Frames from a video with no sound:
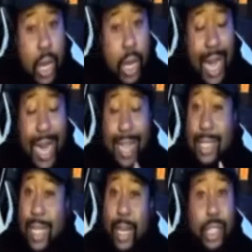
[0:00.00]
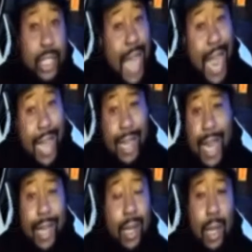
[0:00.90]
I gotta sit here and just act
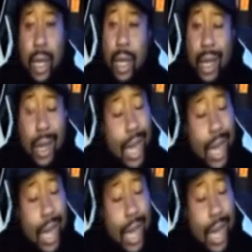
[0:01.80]
like I